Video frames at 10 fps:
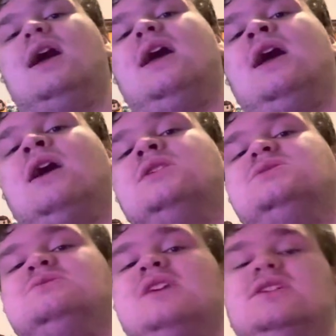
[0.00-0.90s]
And
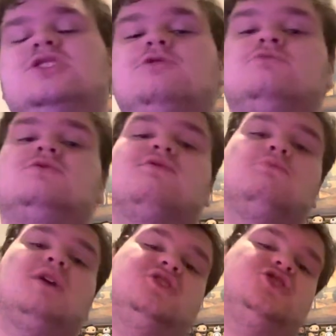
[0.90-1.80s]
stay tuned for
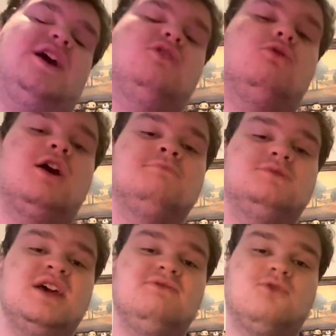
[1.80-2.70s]
my channel update